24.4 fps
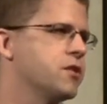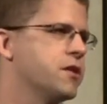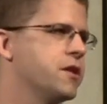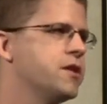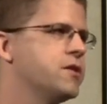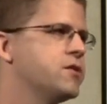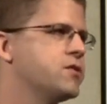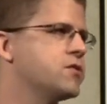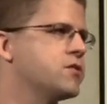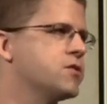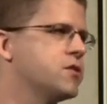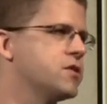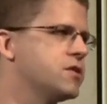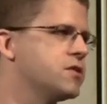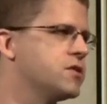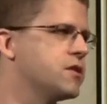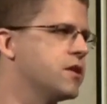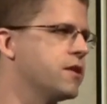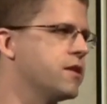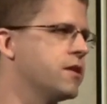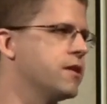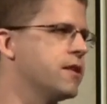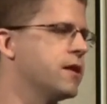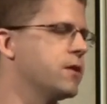history
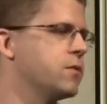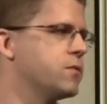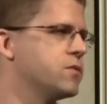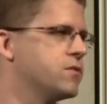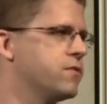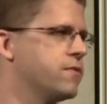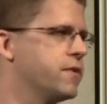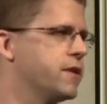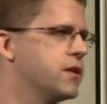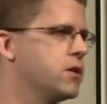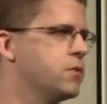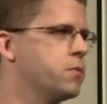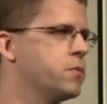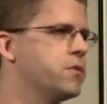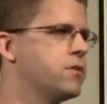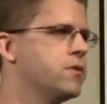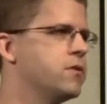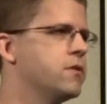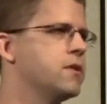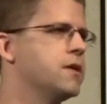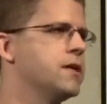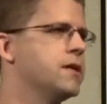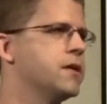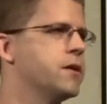study that was
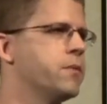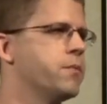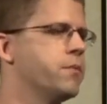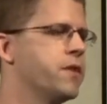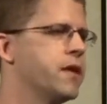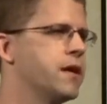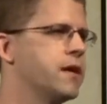available um,